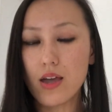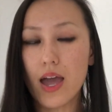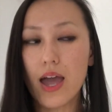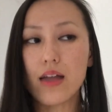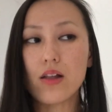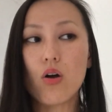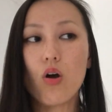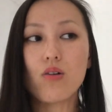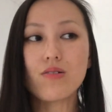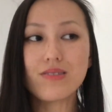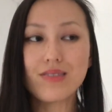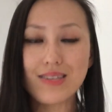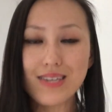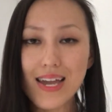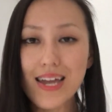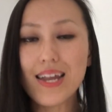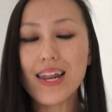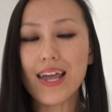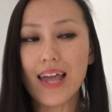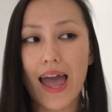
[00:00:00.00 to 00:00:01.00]
and on
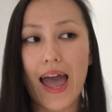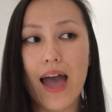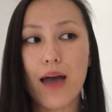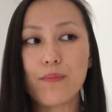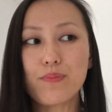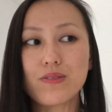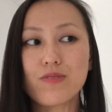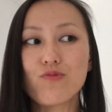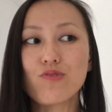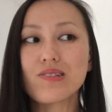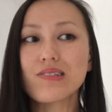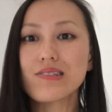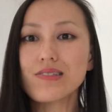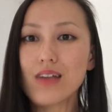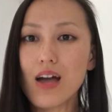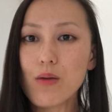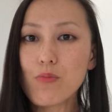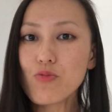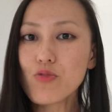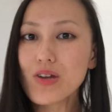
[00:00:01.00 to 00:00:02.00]
dating apps, for
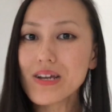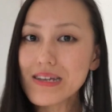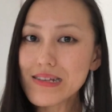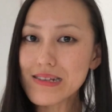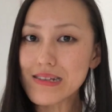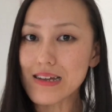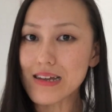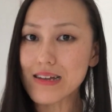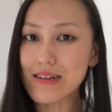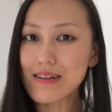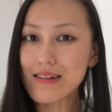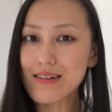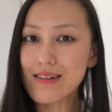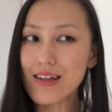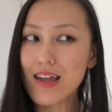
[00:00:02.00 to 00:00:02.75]
some reason,